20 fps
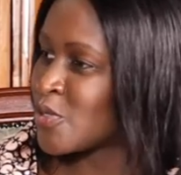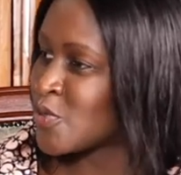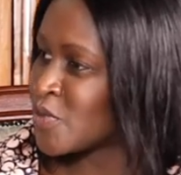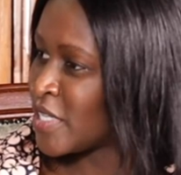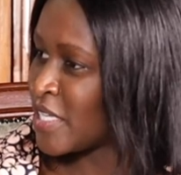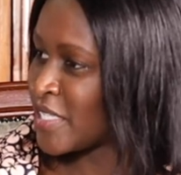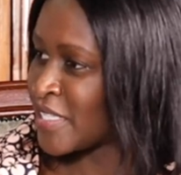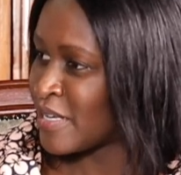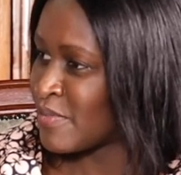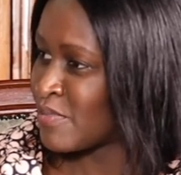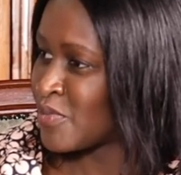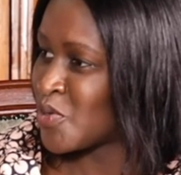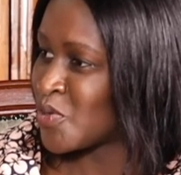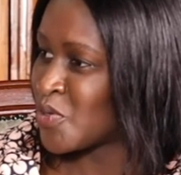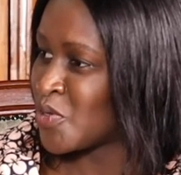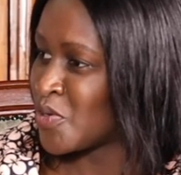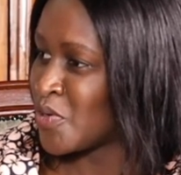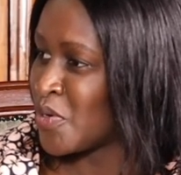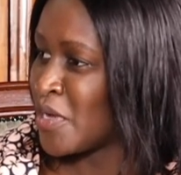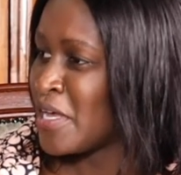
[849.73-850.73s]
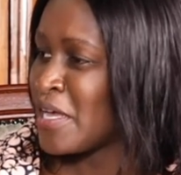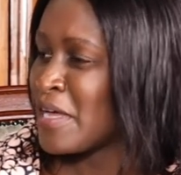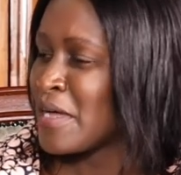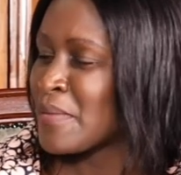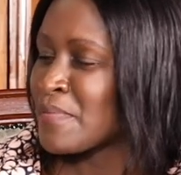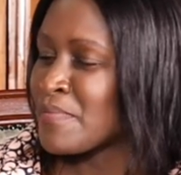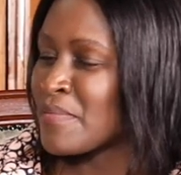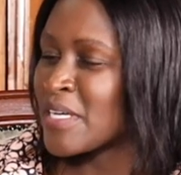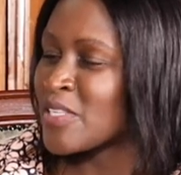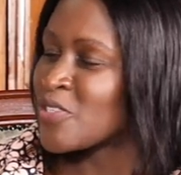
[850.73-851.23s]
do the same to you,
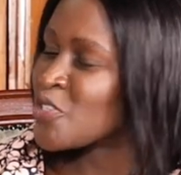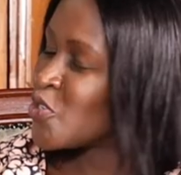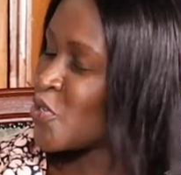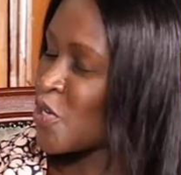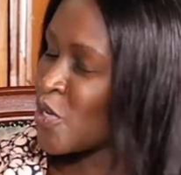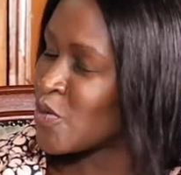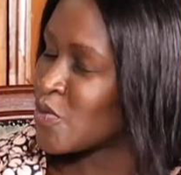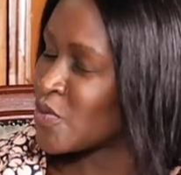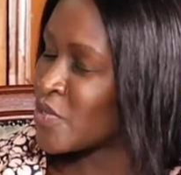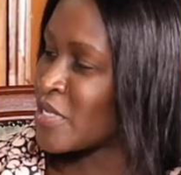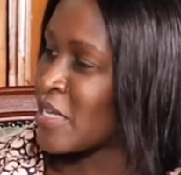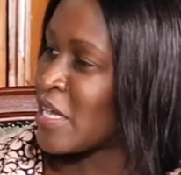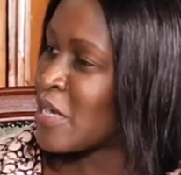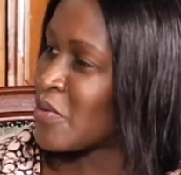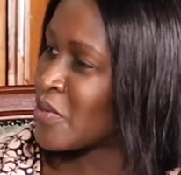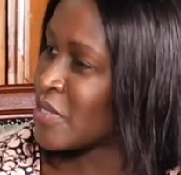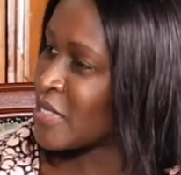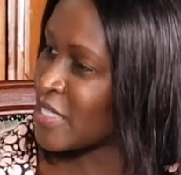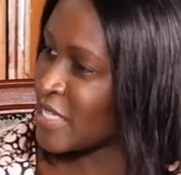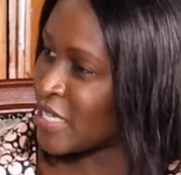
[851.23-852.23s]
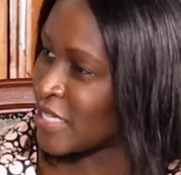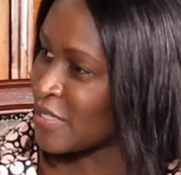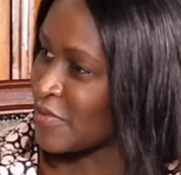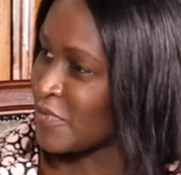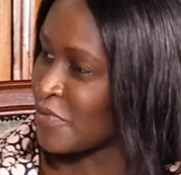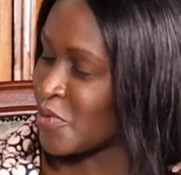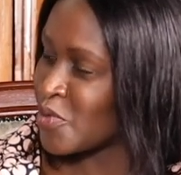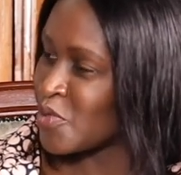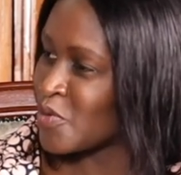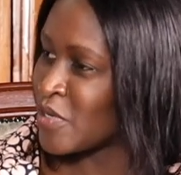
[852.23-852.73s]
but you lose. How was that
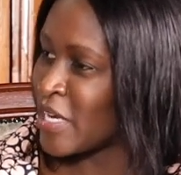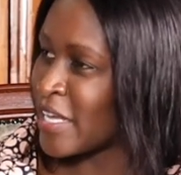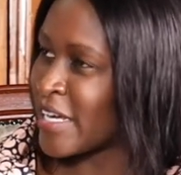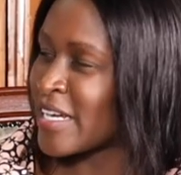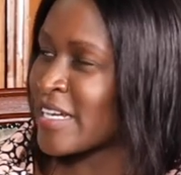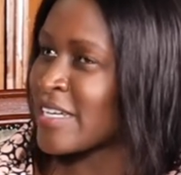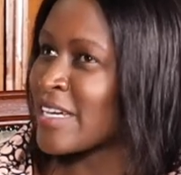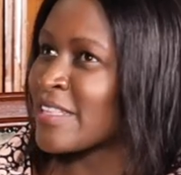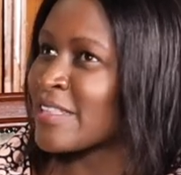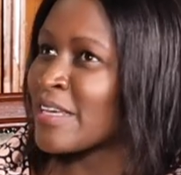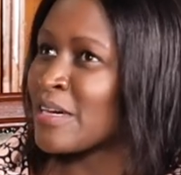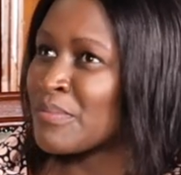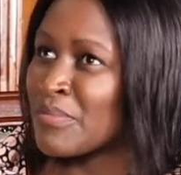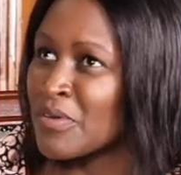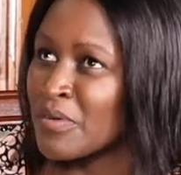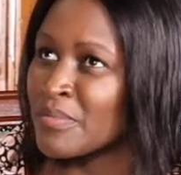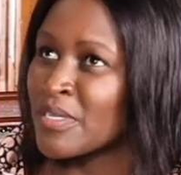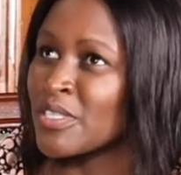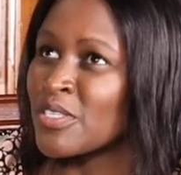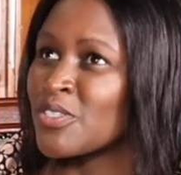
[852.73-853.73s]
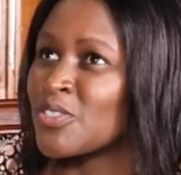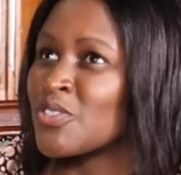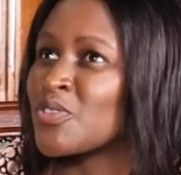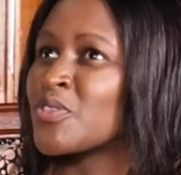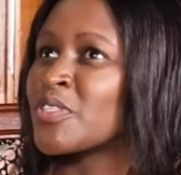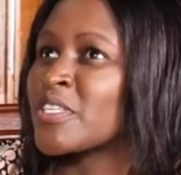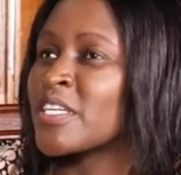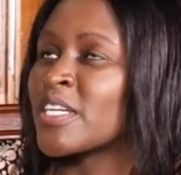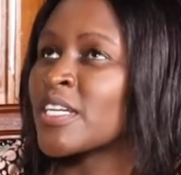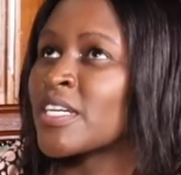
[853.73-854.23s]
for you? Like at that moment, did you
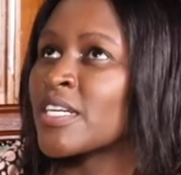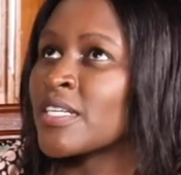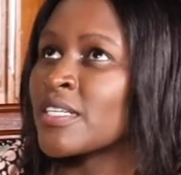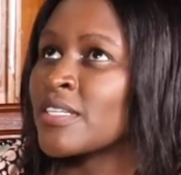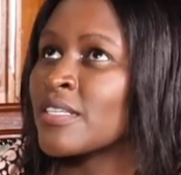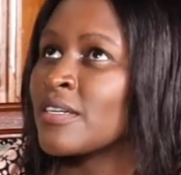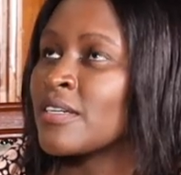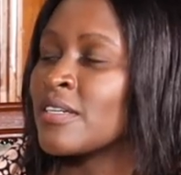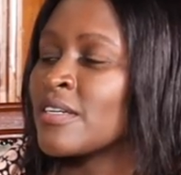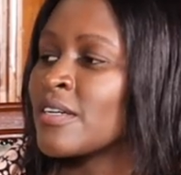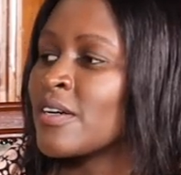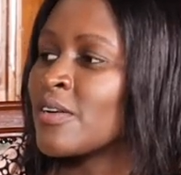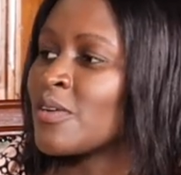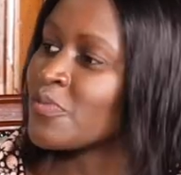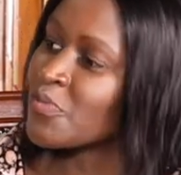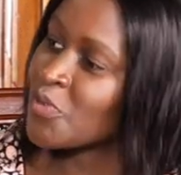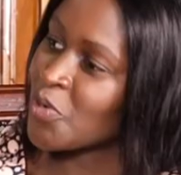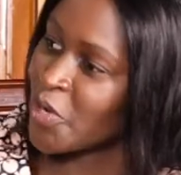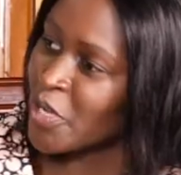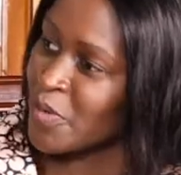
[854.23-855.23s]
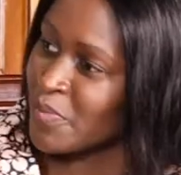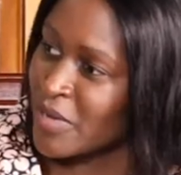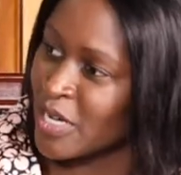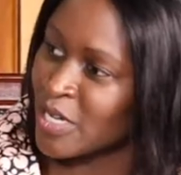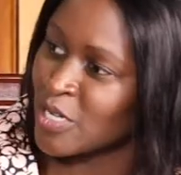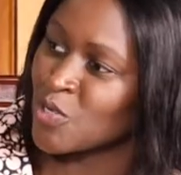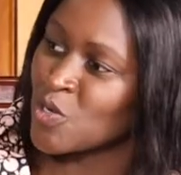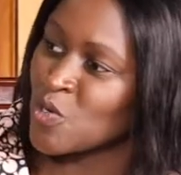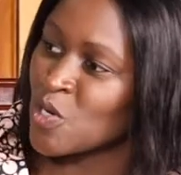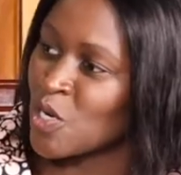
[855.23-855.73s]
think of going
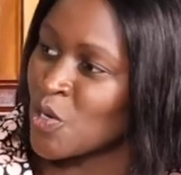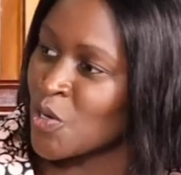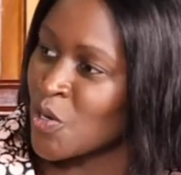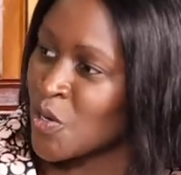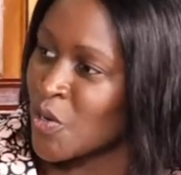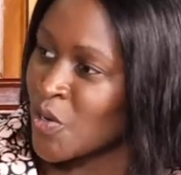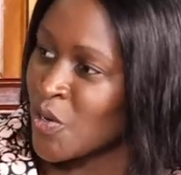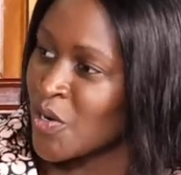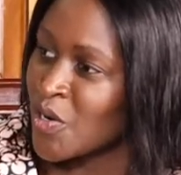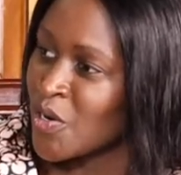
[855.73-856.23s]
back to law?